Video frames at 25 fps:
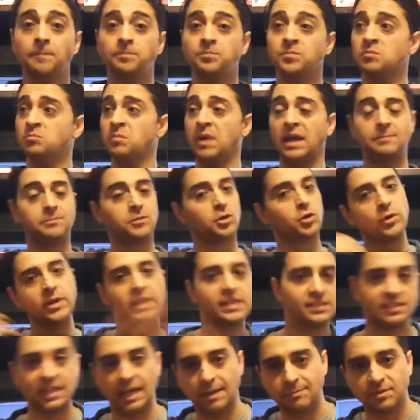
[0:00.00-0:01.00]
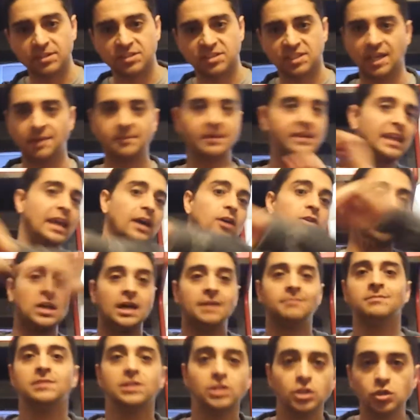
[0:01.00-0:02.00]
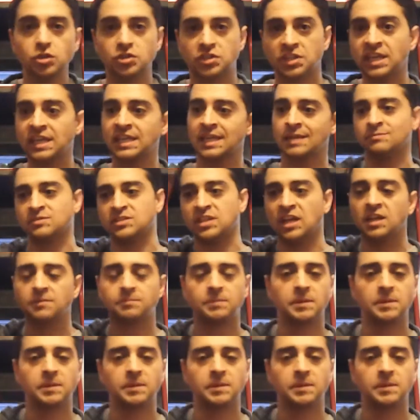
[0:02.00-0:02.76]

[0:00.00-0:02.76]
My Greek temper's coming out. I'm losing it. I'm telling